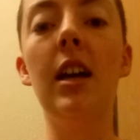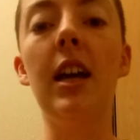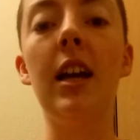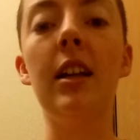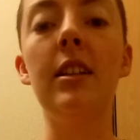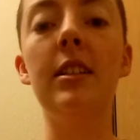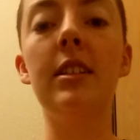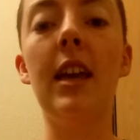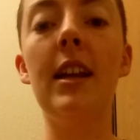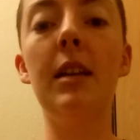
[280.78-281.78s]
and
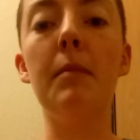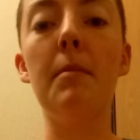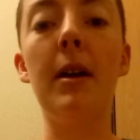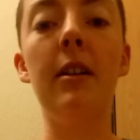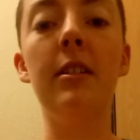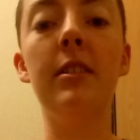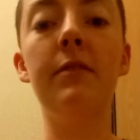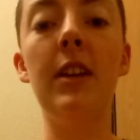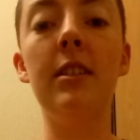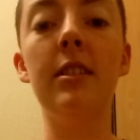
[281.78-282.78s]
scanning my parents'
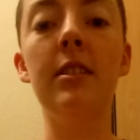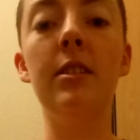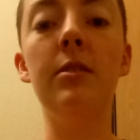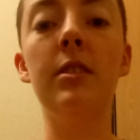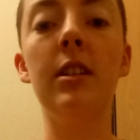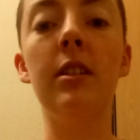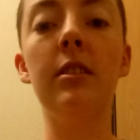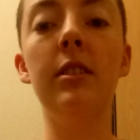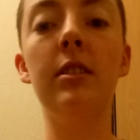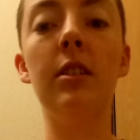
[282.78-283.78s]
faces
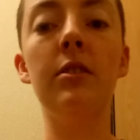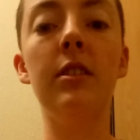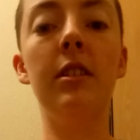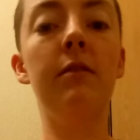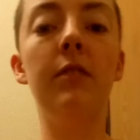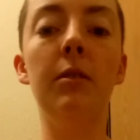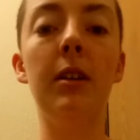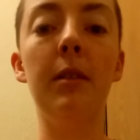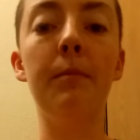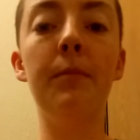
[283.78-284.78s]
using dissociative
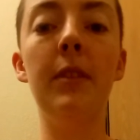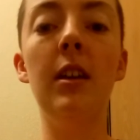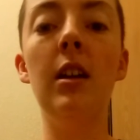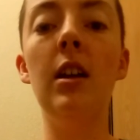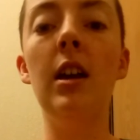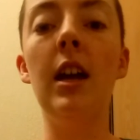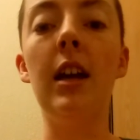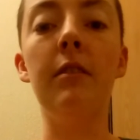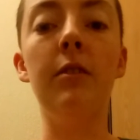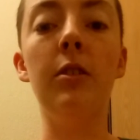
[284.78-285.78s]
viewing
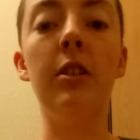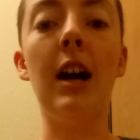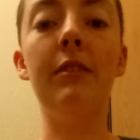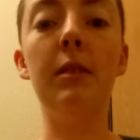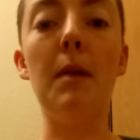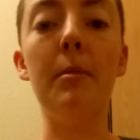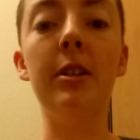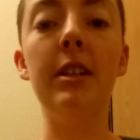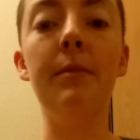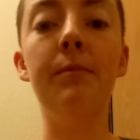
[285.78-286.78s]
and a photographic
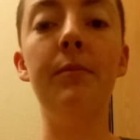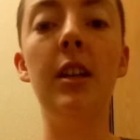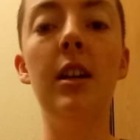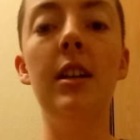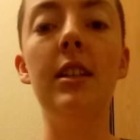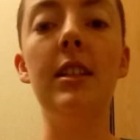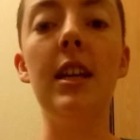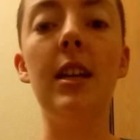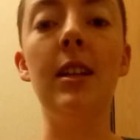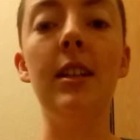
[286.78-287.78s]
memory to
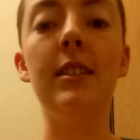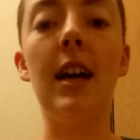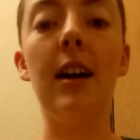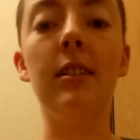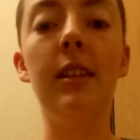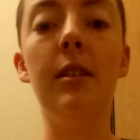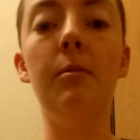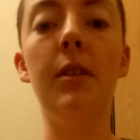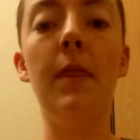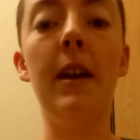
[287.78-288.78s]
take in exactly
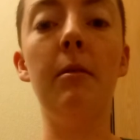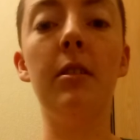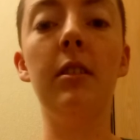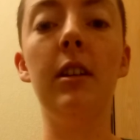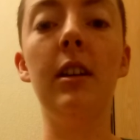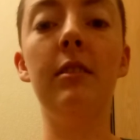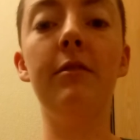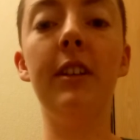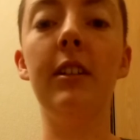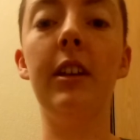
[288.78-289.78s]
what they were thinking and
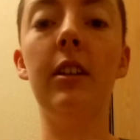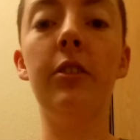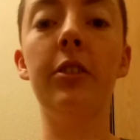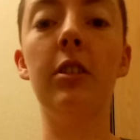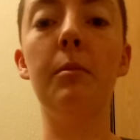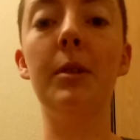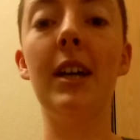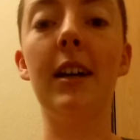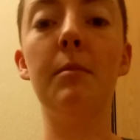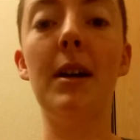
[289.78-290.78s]
feeling in order to
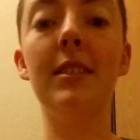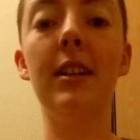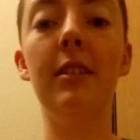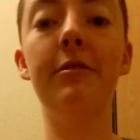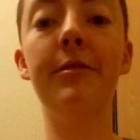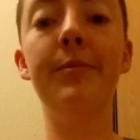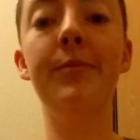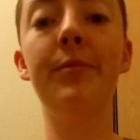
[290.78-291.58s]
protect myself.